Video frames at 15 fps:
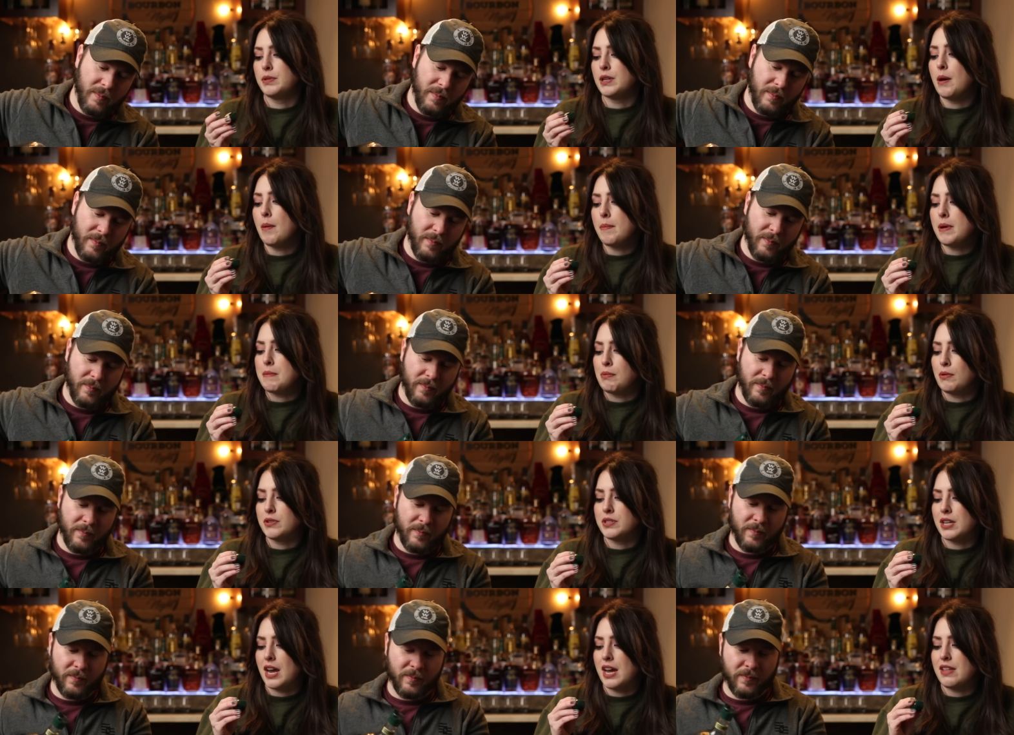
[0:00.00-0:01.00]
Speaker 1: some people
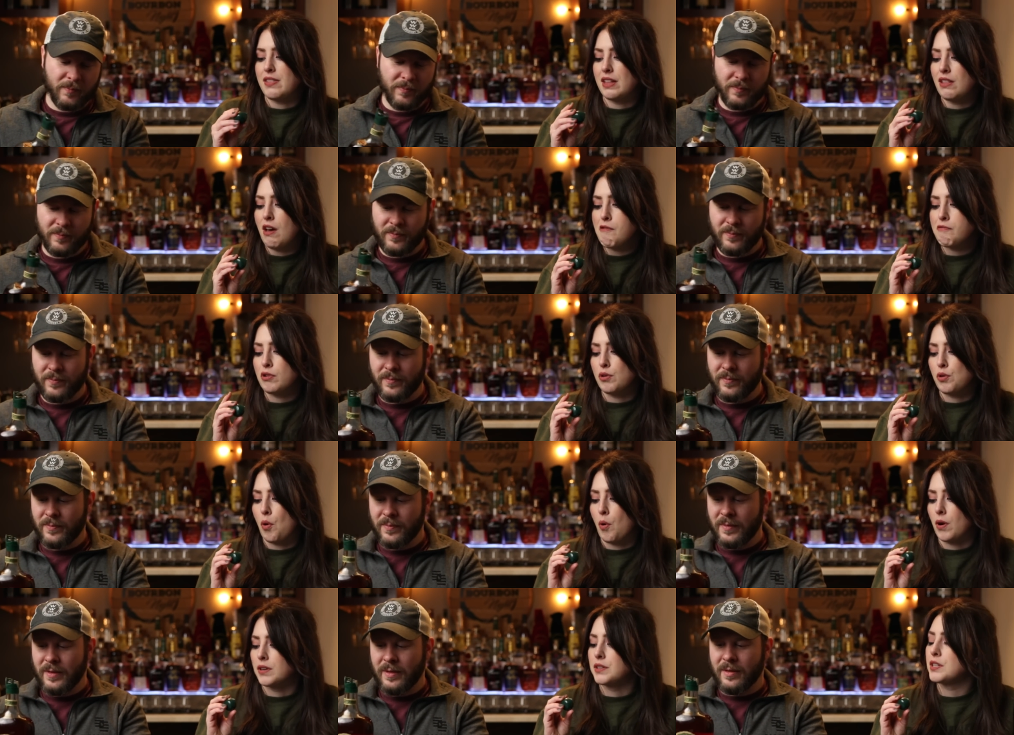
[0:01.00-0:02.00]
say they love real
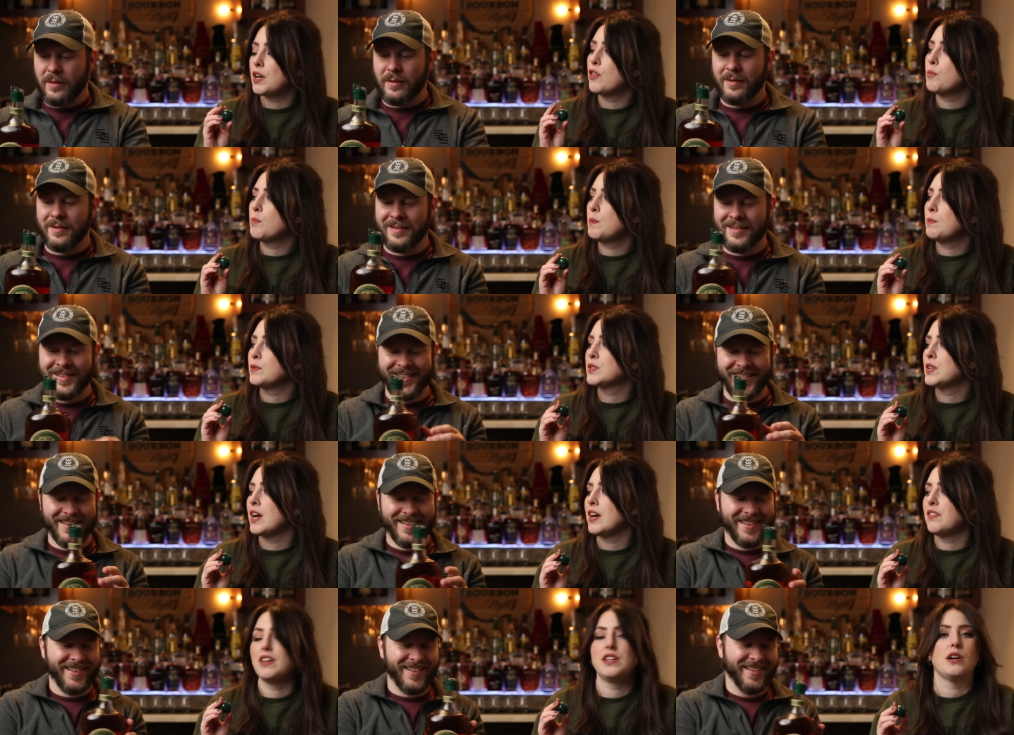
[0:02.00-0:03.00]
corks. Other people
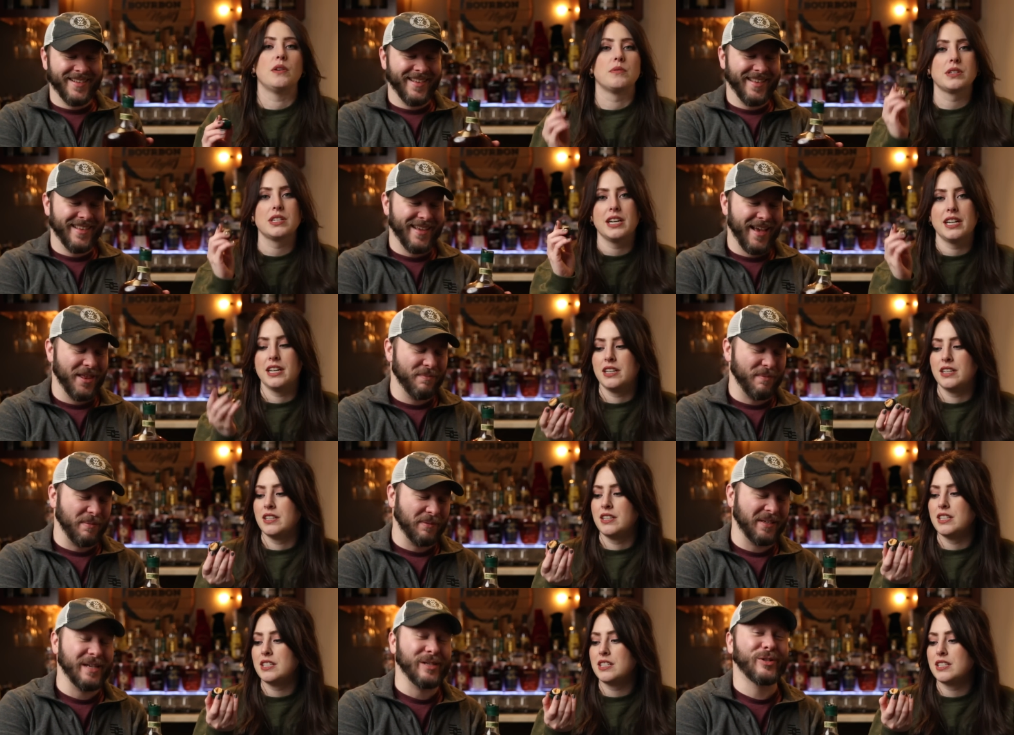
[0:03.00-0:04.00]
say they don't. Other
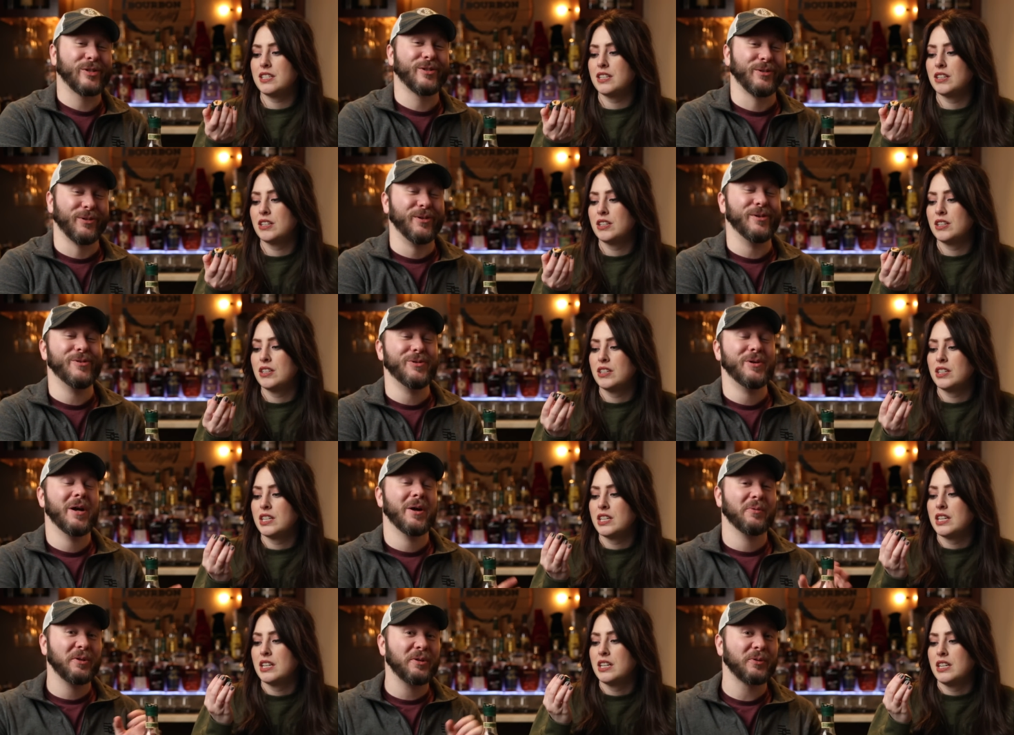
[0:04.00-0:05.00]
people this,
Speaker 2: say screw
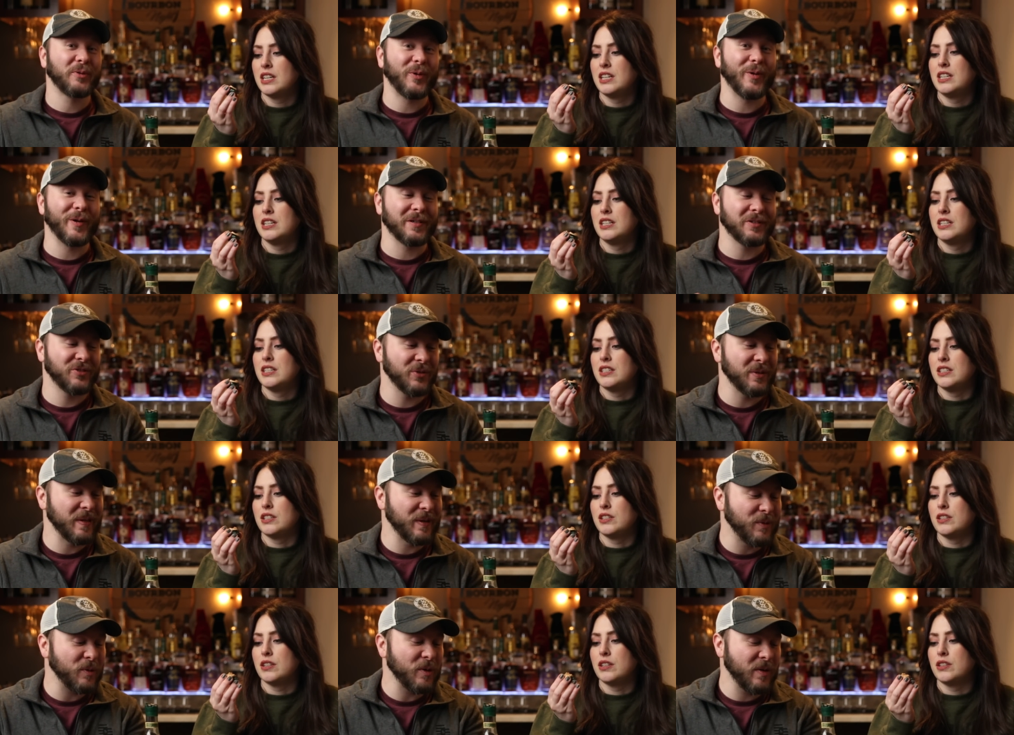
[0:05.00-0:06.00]
real corks. You can
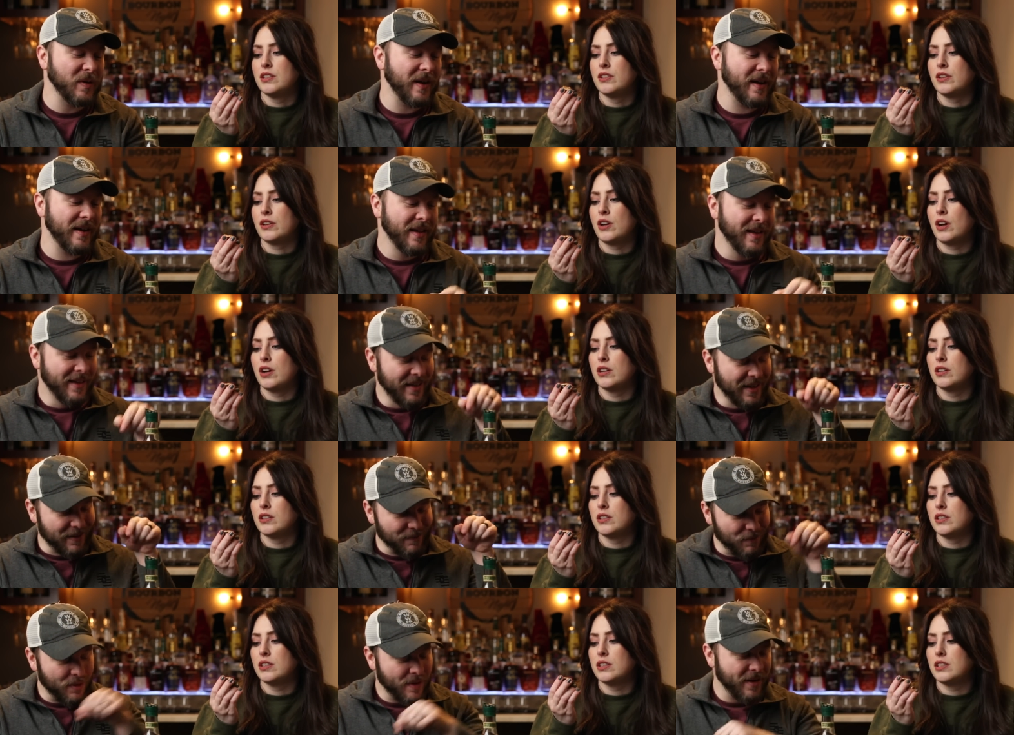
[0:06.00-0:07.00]
get cork rot. It
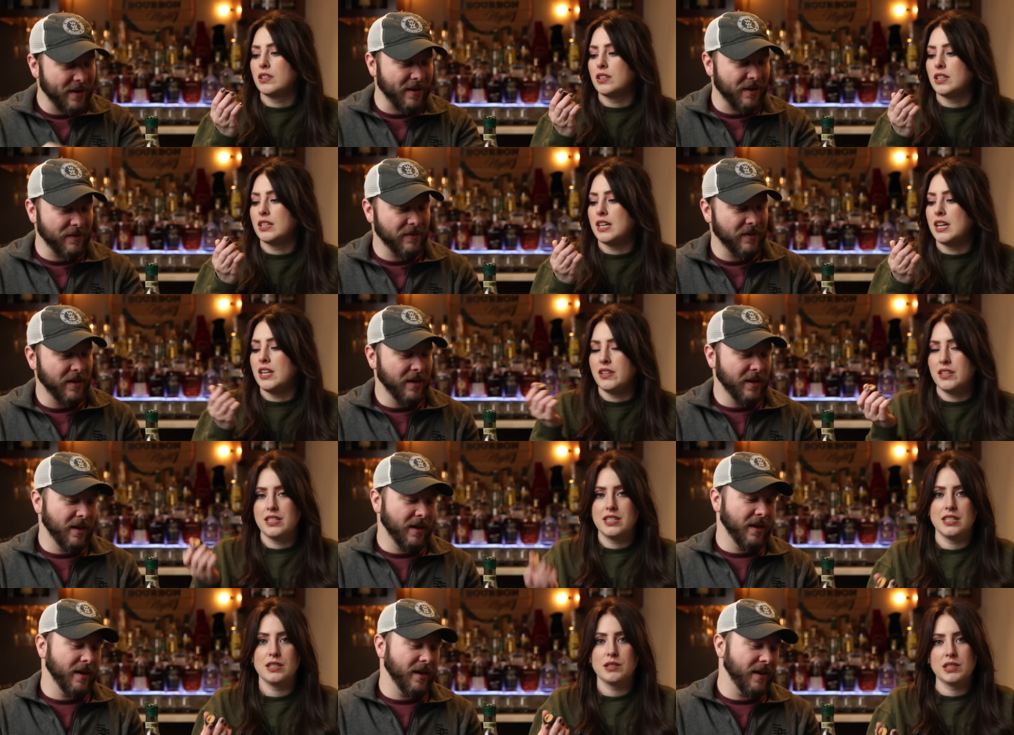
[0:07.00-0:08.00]
can break off.
Speaker 1: And
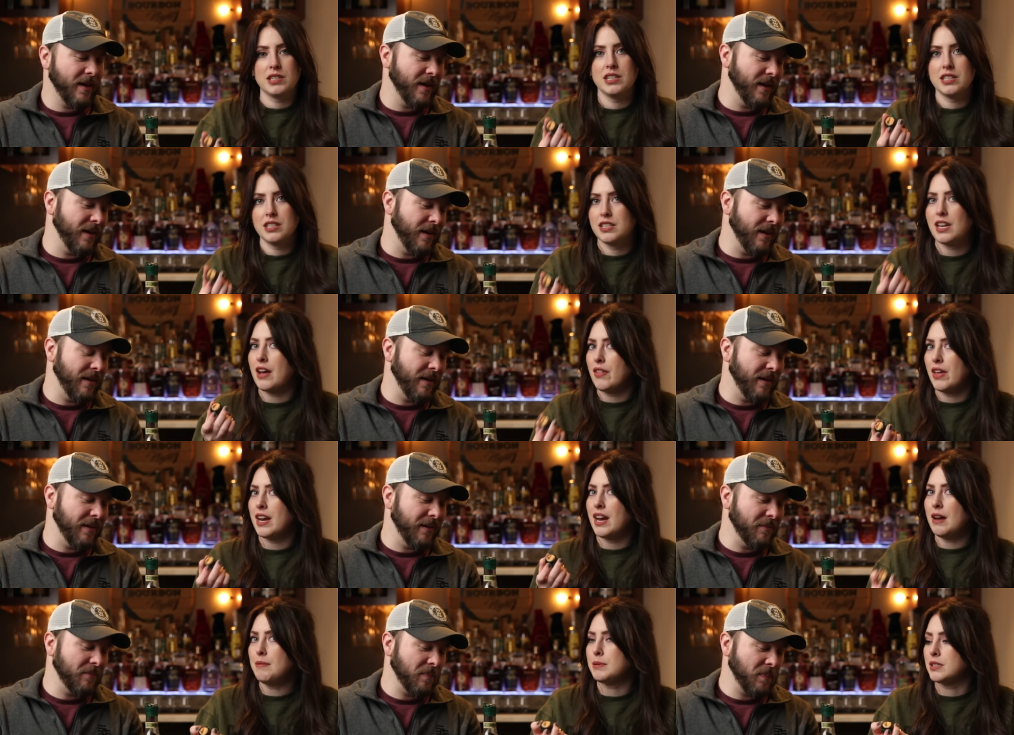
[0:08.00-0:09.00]
this is this uh, is how that
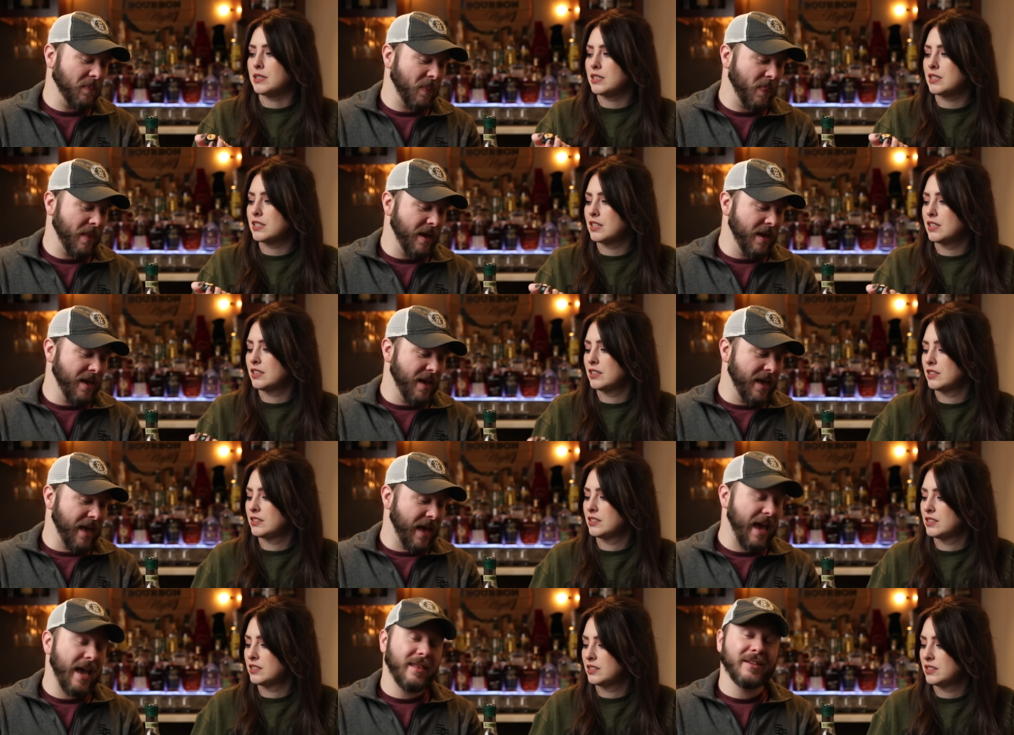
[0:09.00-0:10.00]
uh, happens.
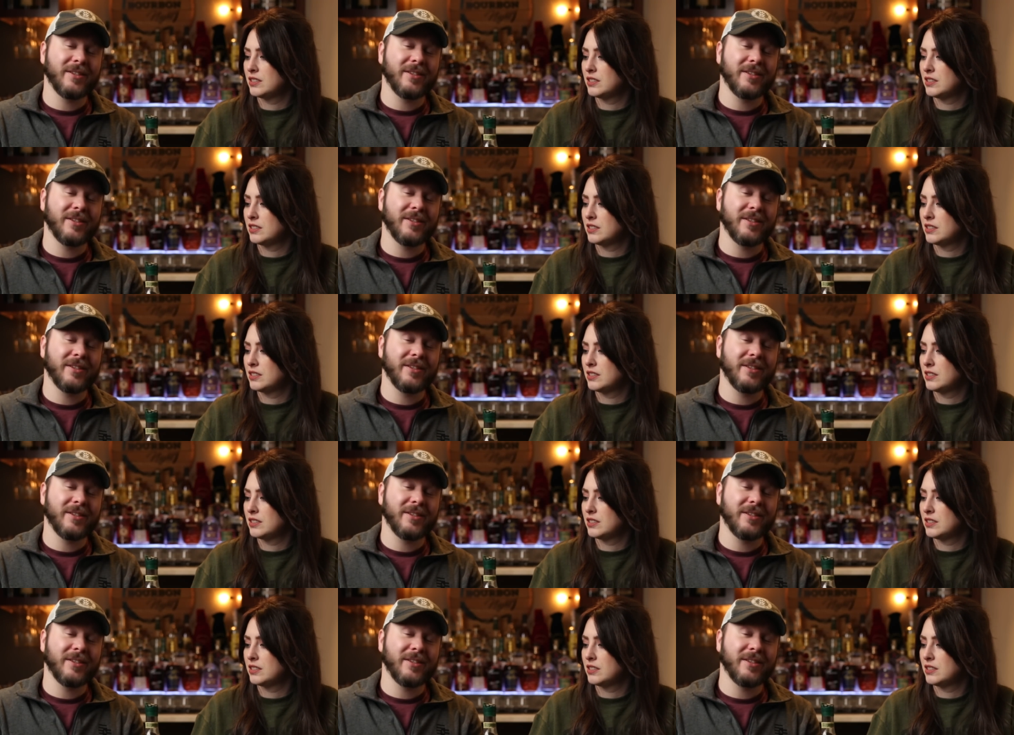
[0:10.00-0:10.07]
Speaker 2: Hey,